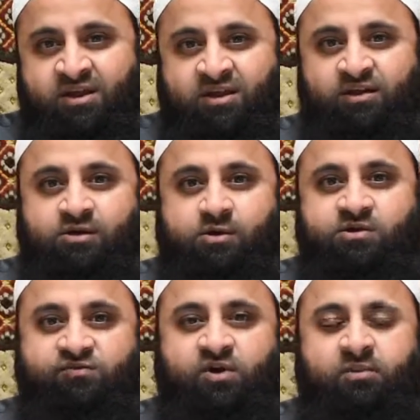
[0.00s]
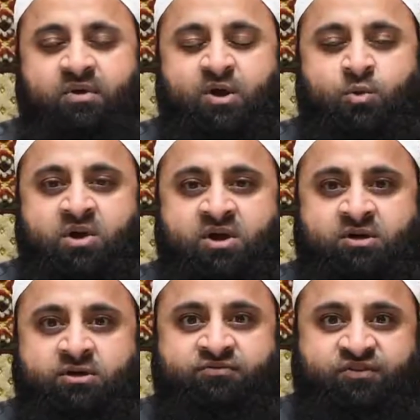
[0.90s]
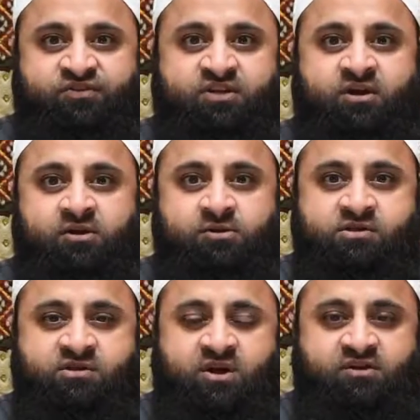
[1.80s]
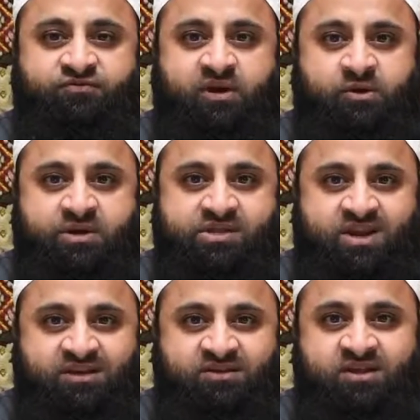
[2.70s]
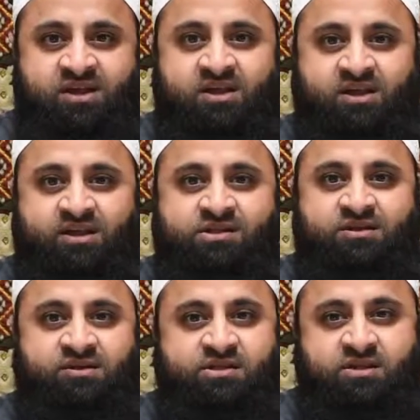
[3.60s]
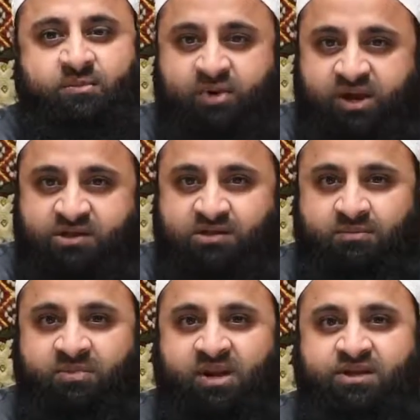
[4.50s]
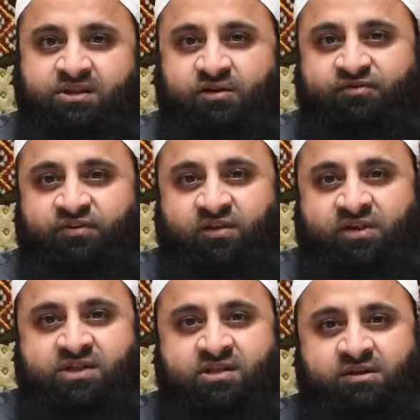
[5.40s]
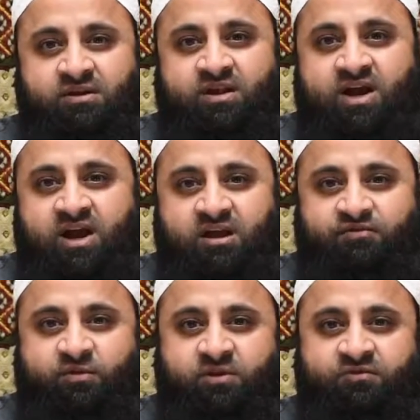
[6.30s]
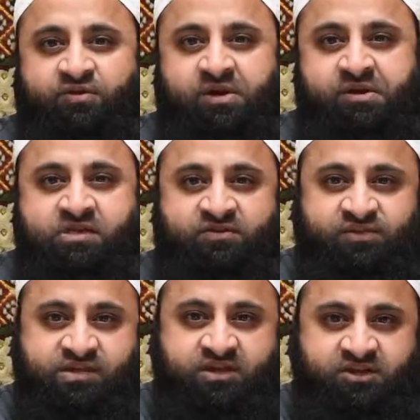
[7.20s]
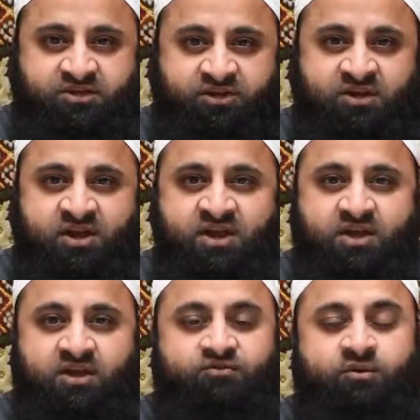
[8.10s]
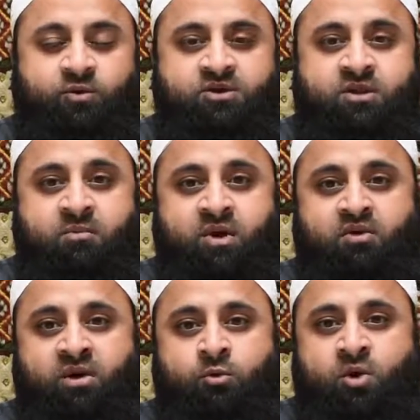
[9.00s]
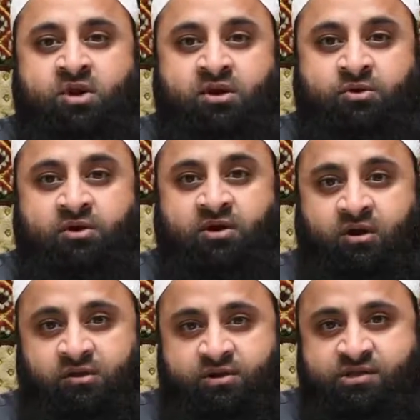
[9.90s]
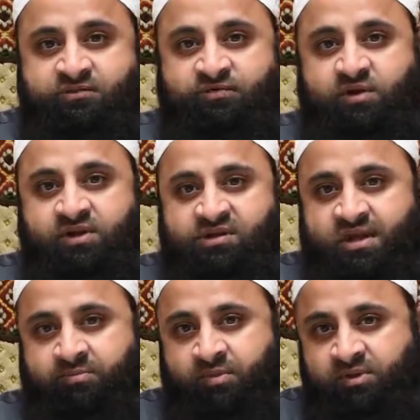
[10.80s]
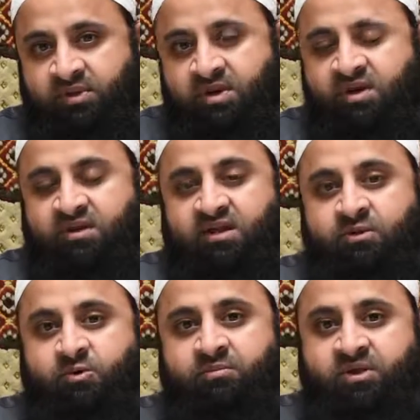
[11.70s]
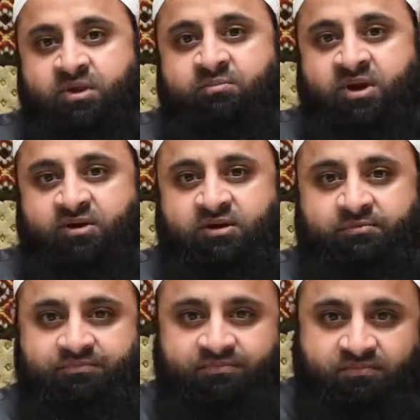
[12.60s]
It goes for about $150 on Fragrance Net. It's a decent price, but I still feel it's a little high for the fragrance of this nature. If it were to be around $100, for example, that would be a better